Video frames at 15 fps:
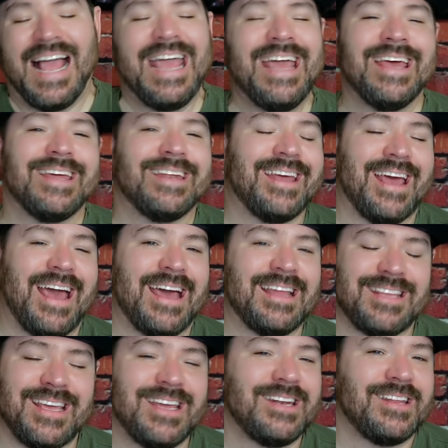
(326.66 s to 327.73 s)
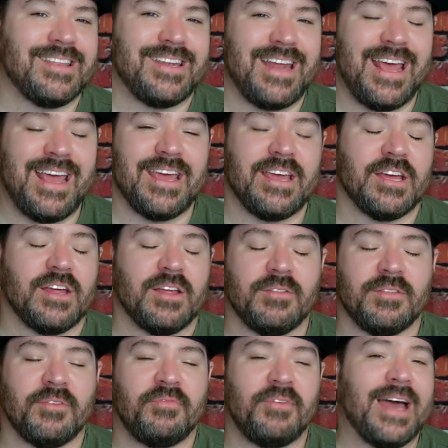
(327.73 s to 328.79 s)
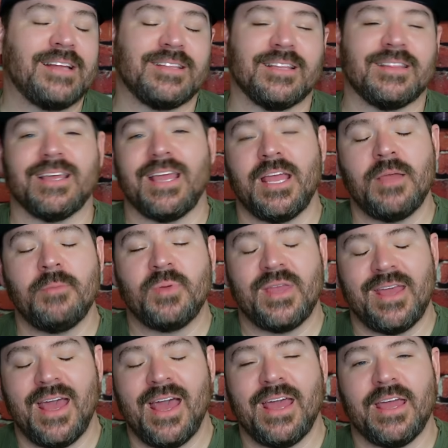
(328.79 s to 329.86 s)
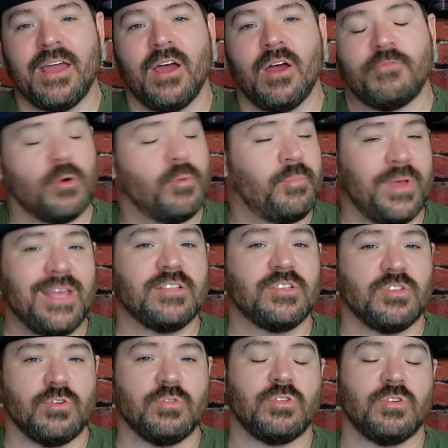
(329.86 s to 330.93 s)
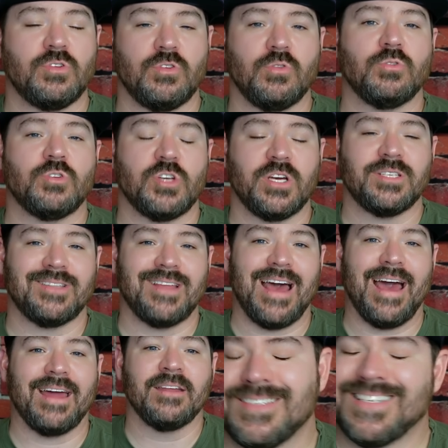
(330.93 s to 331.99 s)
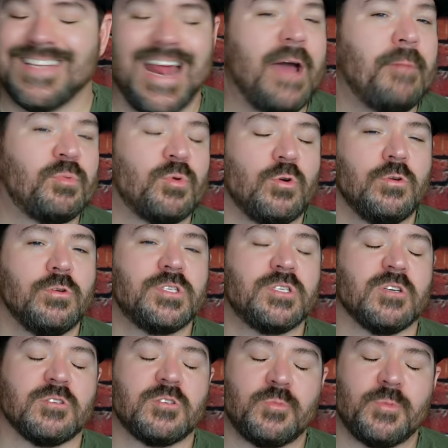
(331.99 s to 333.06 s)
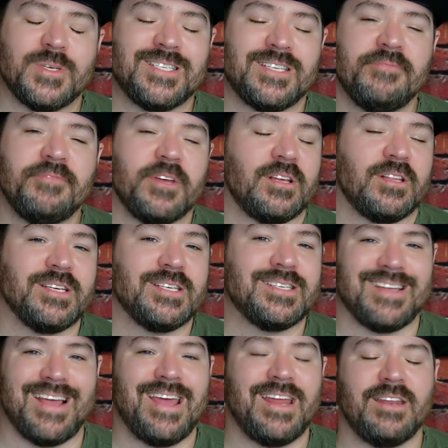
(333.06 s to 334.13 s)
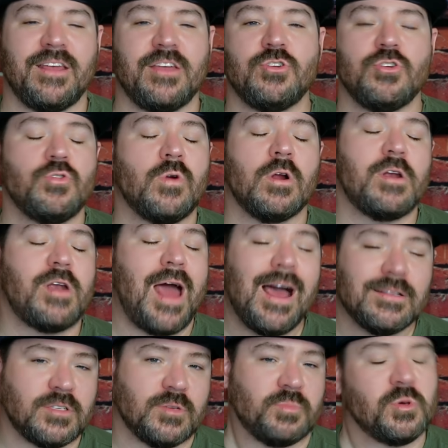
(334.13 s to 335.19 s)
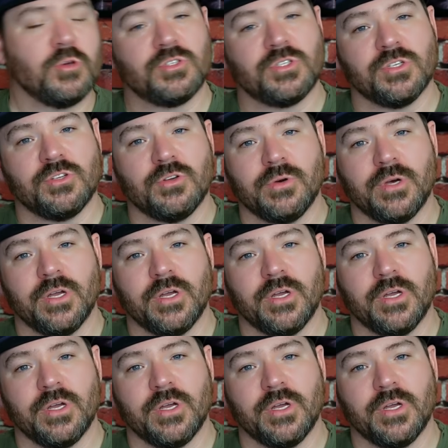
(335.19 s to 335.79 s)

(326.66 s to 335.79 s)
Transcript: And at the end of the day, the fact that the E P A forbids you to do just that. SNAP rules specifically state that you are not supposed to do